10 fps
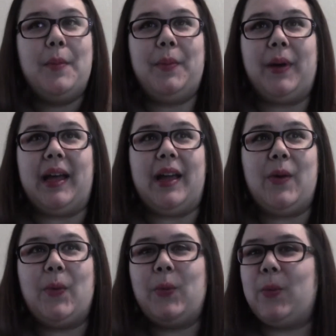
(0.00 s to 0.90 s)
but
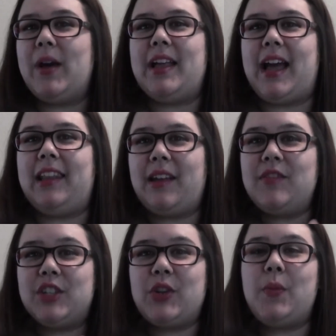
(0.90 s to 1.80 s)
when I
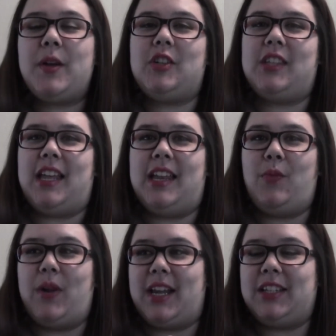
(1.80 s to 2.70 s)
loved it so much
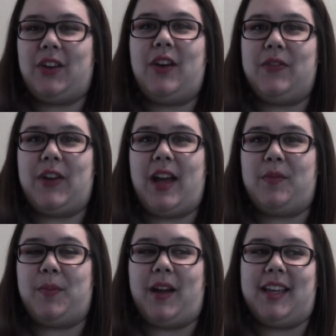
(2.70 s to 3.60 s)
that when I saw it for
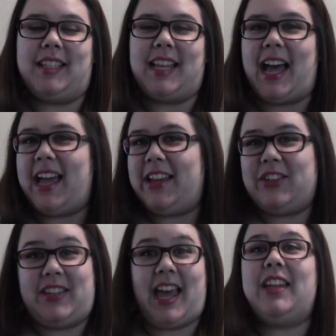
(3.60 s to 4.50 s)
half price, I
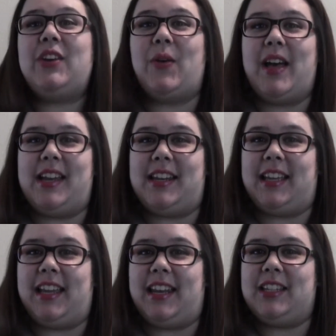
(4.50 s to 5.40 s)
just had to go ahead
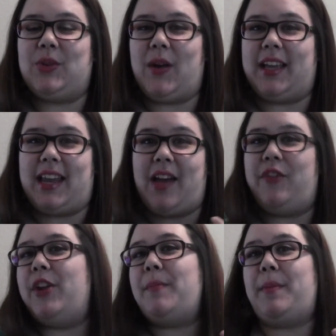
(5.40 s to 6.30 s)
and get it so I could
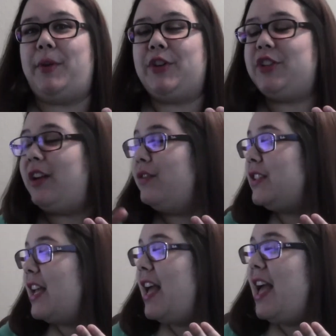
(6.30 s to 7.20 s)
have it on my bookshelves,